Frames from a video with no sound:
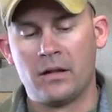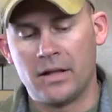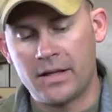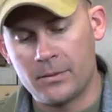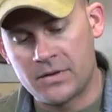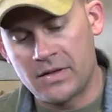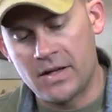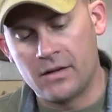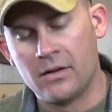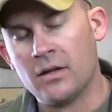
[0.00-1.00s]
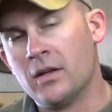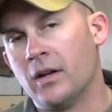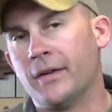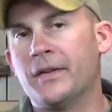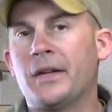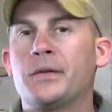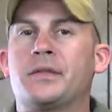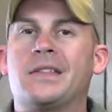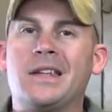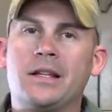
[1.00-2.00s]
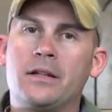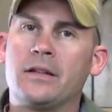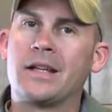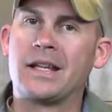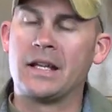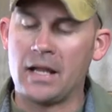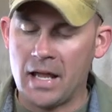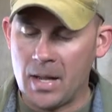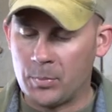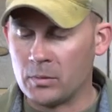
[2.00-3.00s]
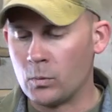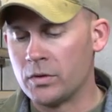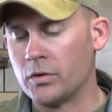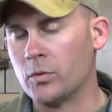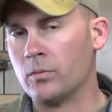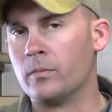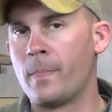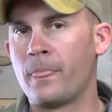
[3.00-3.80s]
Like I was saying, another thing that can happen when you